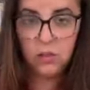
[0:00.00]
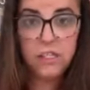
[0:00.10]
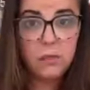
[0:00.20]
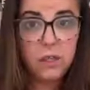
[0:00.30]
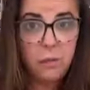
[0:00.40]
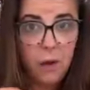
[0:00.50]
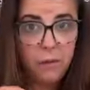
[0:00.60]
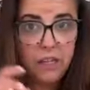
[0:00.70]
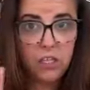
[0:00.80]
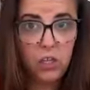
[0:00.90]
so this is what the
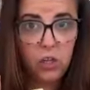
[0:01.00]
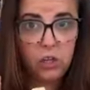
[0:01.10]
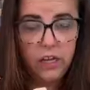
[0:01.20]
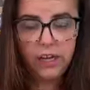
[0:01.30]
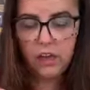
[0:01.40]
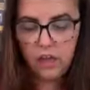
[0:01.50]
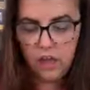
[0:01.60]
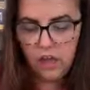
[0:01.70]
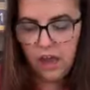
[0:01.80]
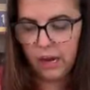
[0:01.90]
pumpkin's gonna look like.
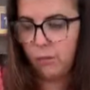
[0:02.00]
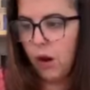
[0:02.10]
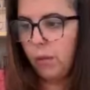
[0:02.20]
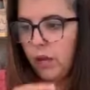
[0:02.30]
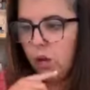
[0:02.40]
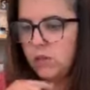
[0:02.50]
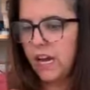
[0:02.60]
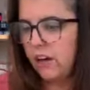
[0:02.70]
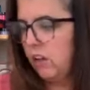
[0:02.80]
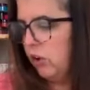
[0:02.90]
I can probably go
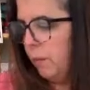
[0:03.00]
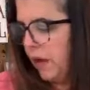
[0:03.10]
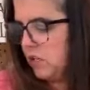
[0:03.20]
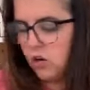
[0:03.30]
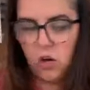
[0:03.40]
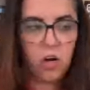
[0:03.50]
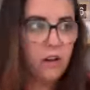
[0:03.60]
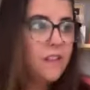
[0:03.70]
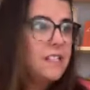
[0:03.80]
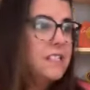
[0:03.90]
down a little bit
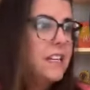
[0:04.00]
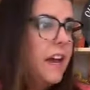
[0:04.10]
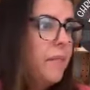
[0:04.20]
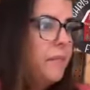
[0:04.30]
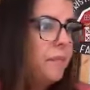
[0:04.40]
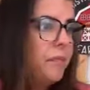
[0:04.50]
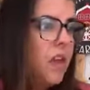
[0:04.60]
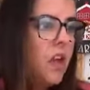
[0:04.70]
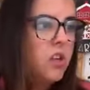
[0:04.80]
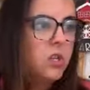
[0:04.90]
on the stem.
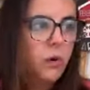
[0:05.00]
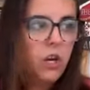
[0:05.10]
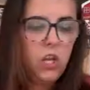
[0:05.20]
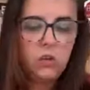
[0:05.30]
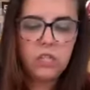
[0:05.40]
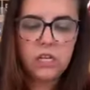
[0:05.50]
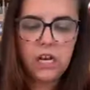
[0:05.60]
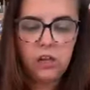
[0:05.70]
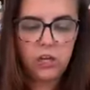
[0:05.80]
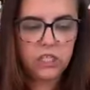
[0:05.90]
So we're gonna use the
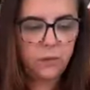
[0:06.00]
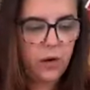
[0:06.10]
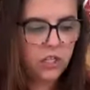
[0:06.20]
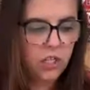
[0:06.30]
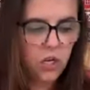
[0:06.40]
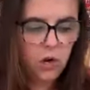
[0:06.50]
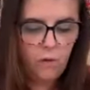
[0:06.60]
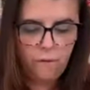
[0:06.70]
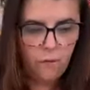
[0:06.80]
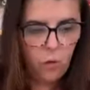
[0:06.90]
color
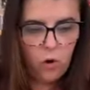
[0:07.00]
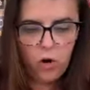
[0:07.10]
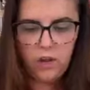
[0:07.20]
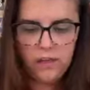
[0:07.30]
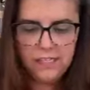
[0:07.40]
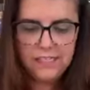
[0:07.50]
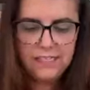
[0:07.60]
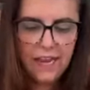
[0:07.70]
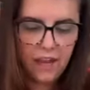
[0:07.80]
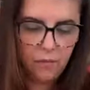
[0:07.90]
espresso for the
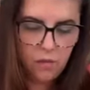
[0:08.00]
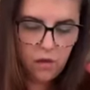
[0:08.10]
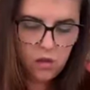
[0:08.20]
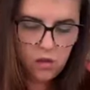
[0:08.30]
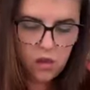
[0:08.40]
stem.